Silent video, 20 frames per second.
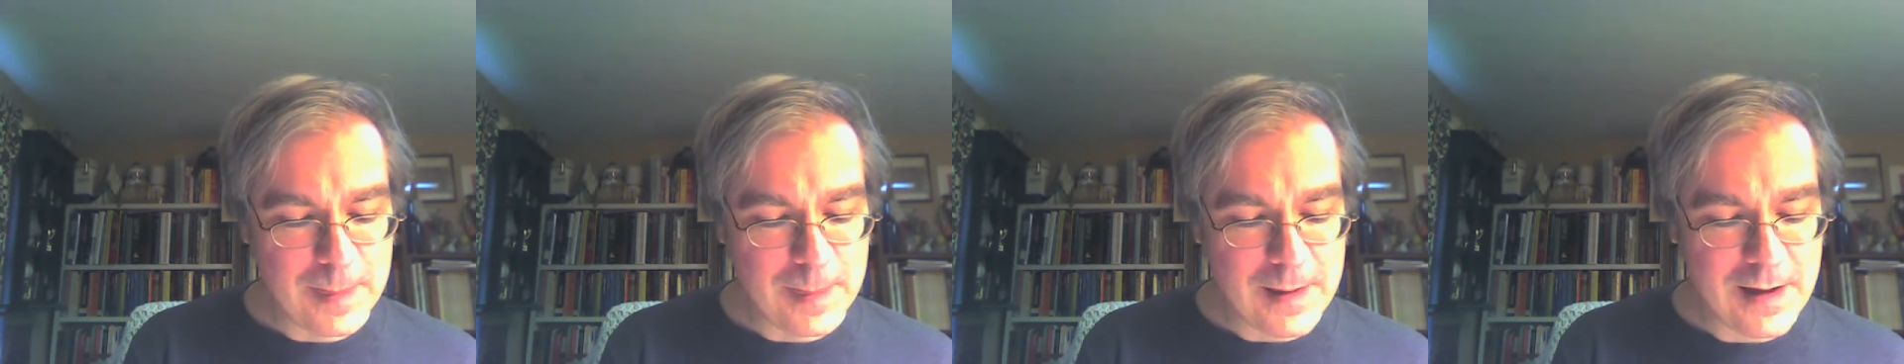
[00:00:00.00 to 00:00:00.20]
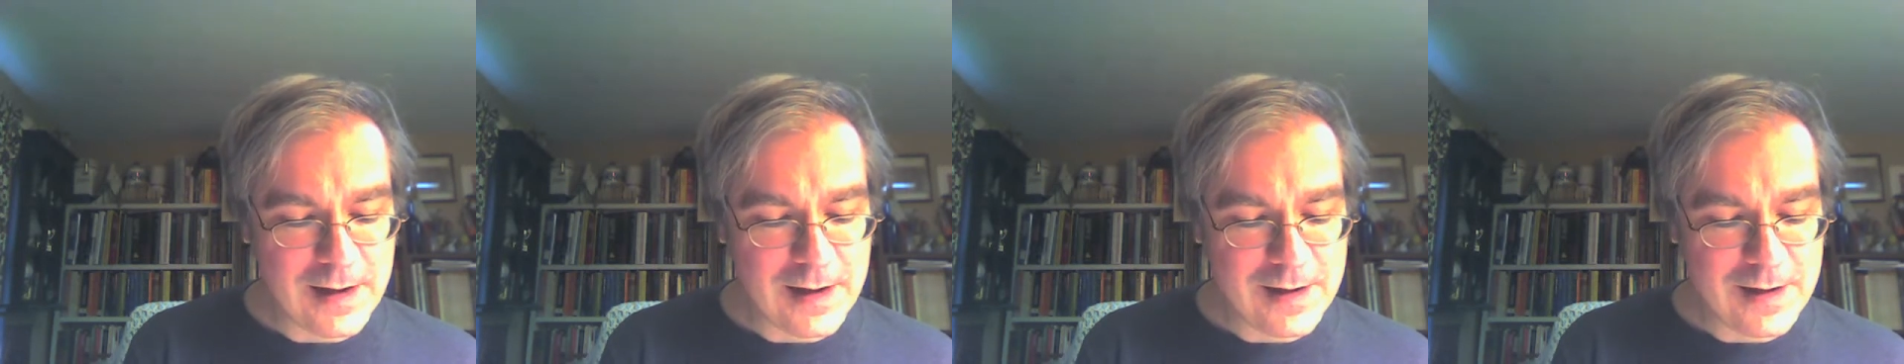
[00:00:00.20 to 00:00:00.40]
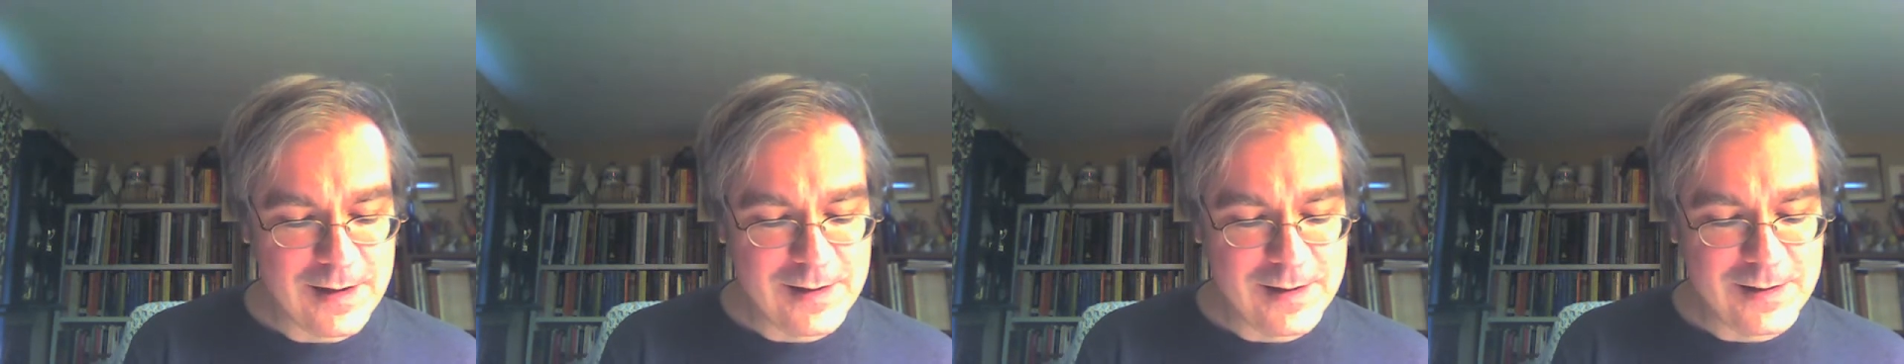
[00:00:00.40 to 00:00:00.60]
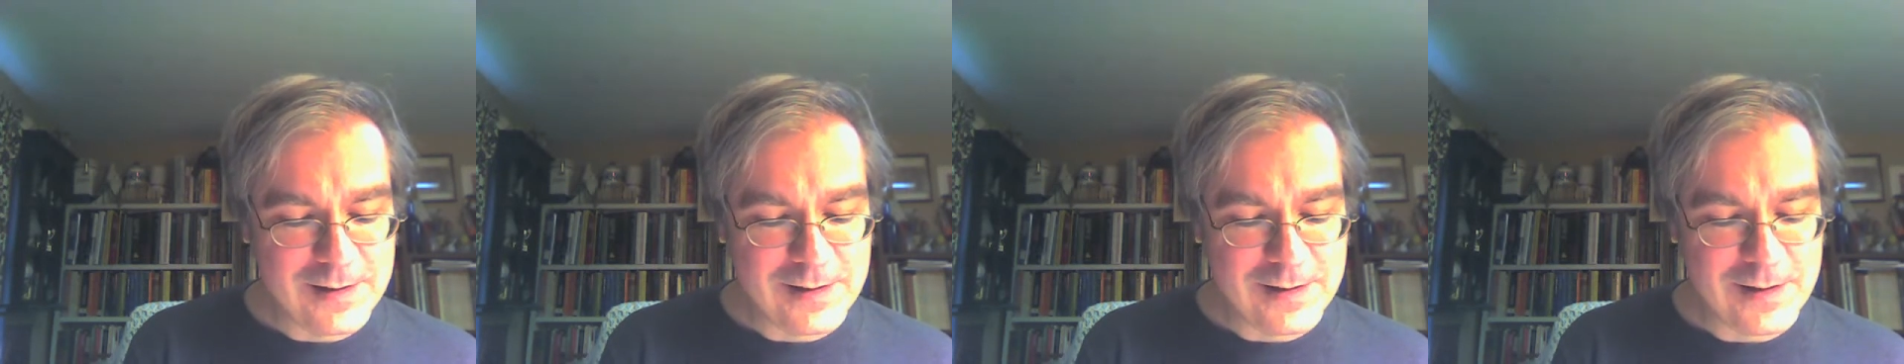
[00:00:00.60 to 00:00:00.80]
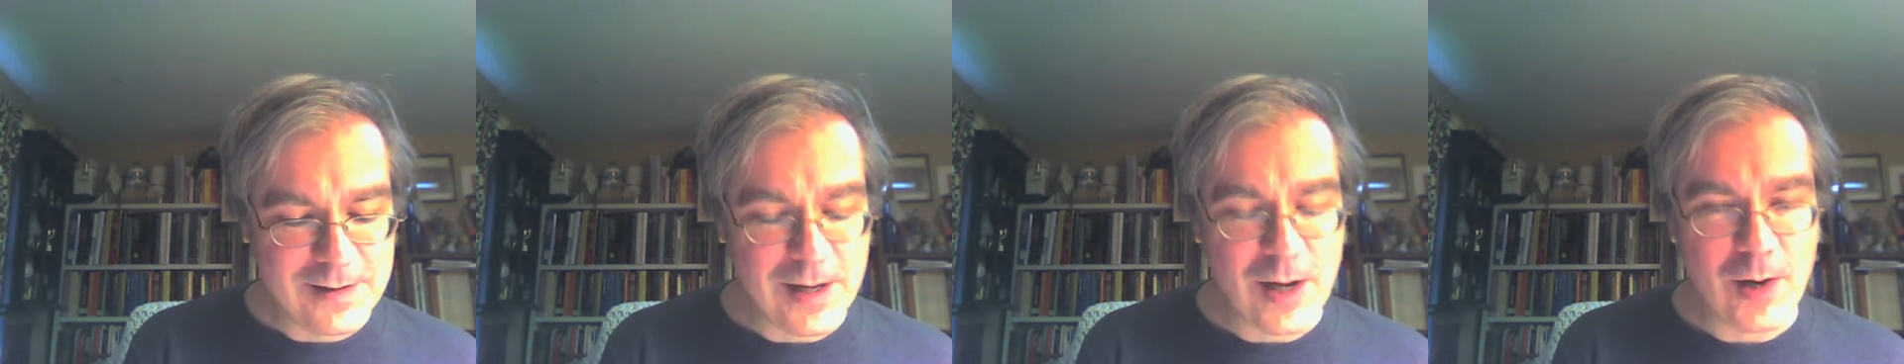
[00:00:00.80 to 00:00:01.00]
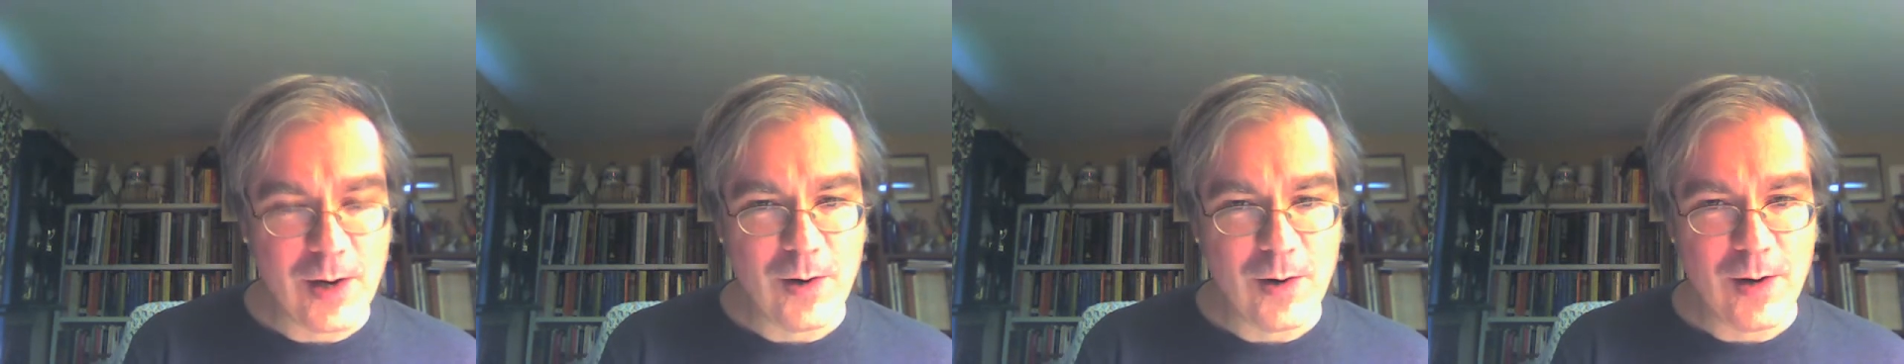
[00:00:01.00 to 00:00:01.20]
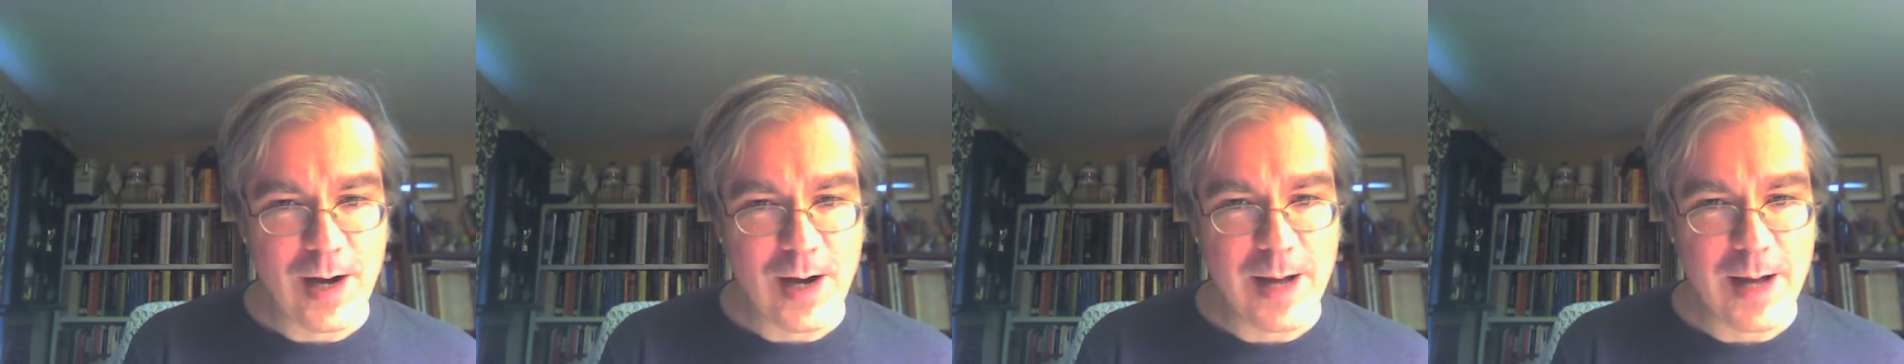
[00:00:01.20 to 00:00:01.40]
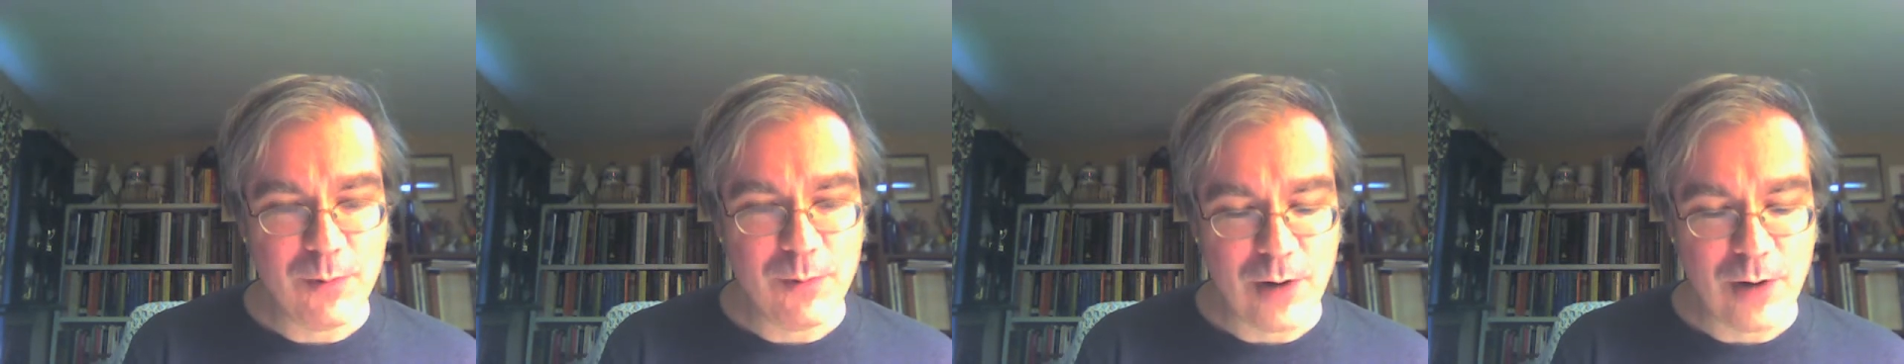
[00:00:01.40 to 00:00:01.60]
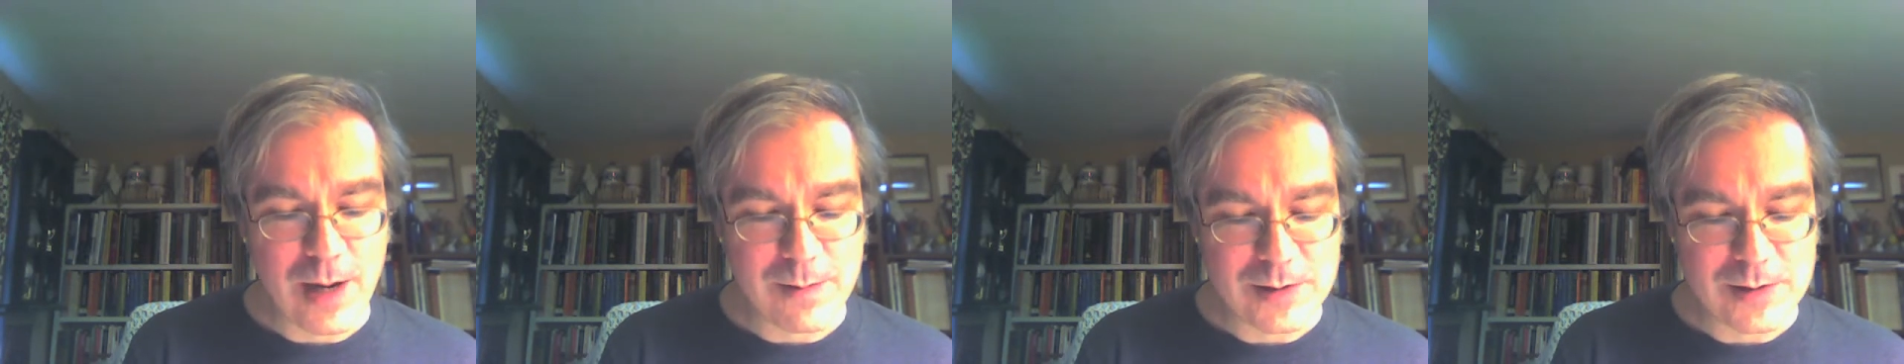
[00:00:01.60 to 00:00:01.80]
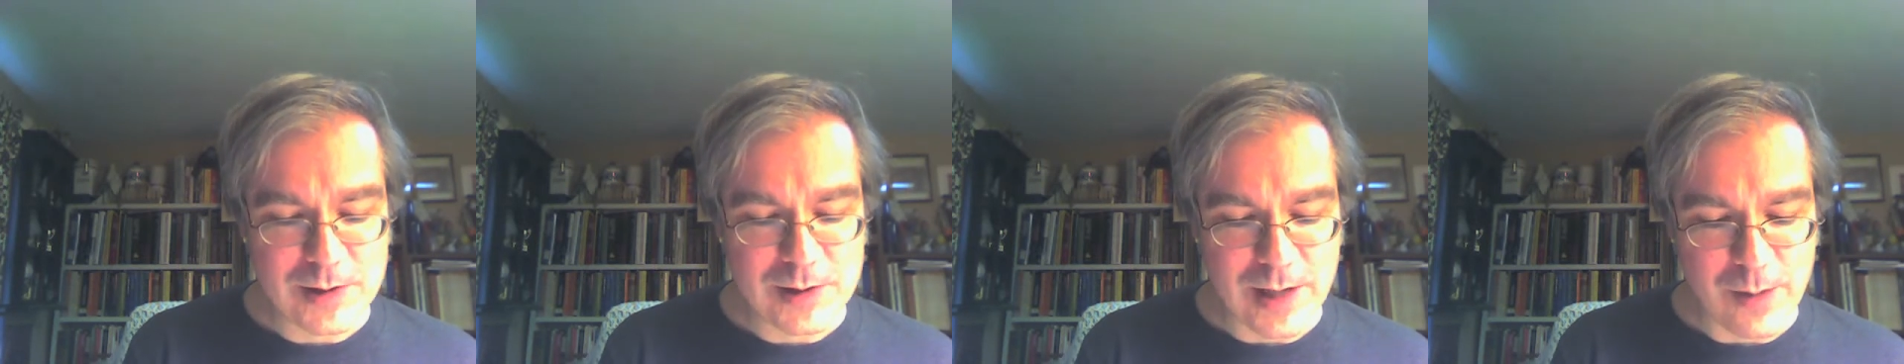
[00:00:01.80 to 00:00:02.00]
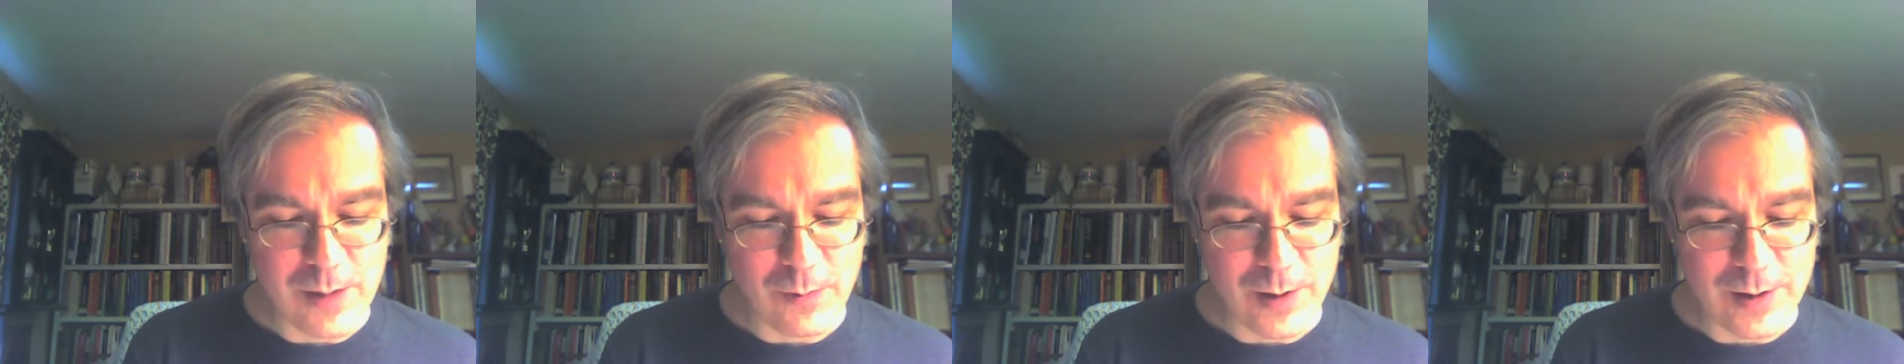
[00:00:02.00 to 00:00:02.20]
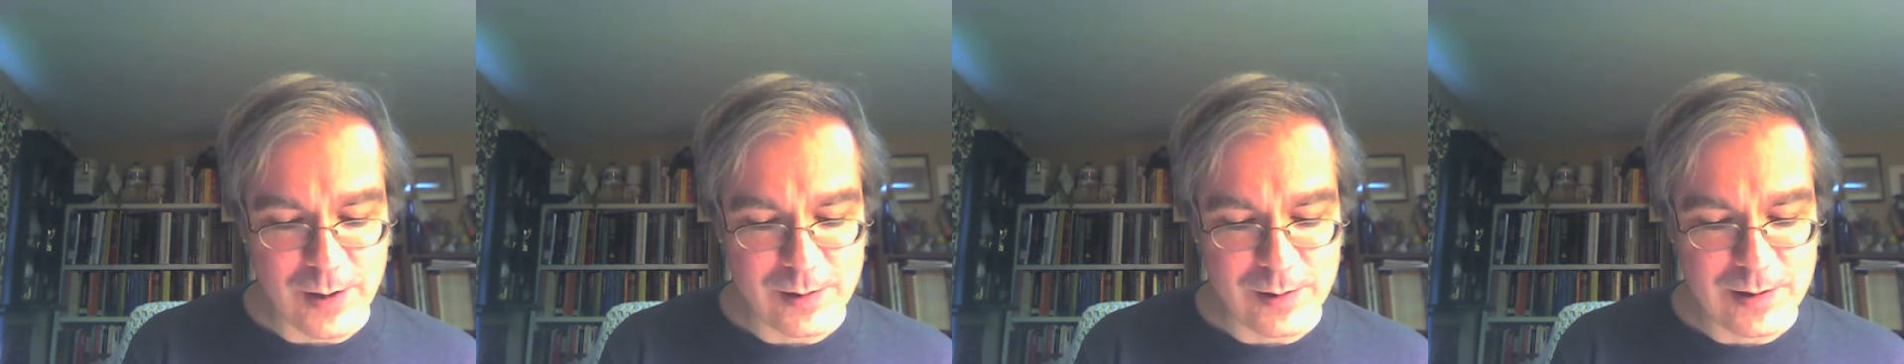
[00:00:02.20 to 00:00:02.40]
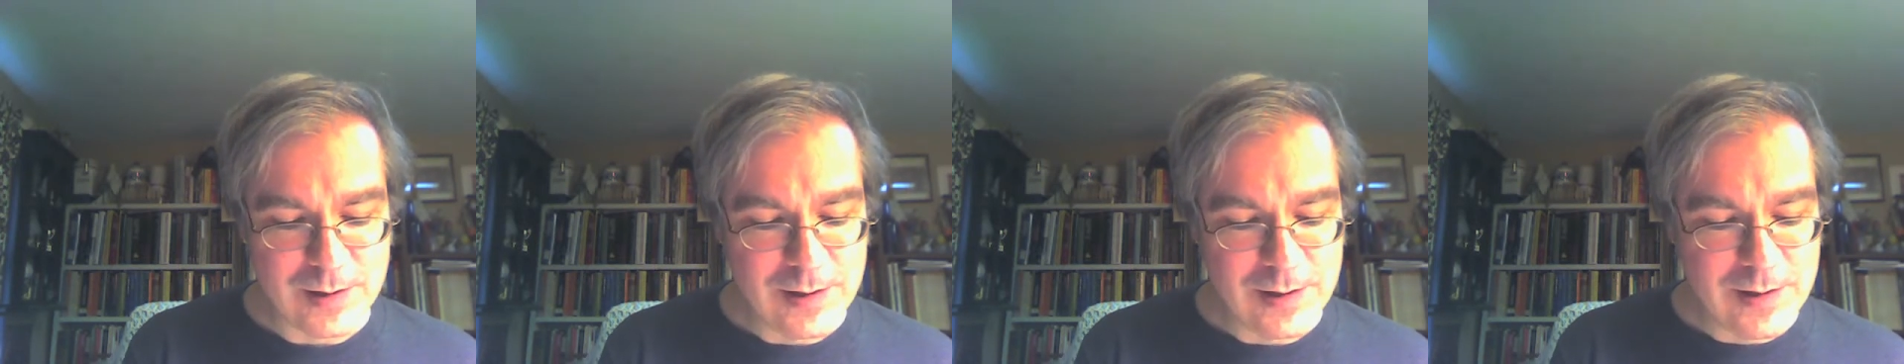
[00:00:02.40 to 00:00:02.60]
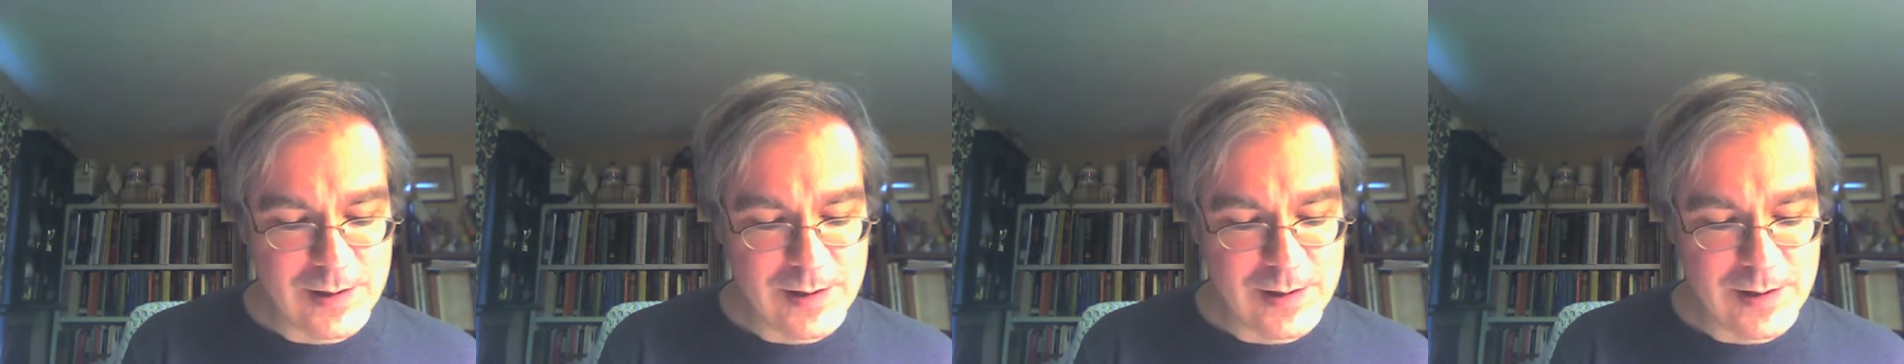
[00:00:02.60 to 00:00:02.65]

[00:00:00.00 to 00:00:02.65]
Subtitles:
"Ha, no, I promise I won't.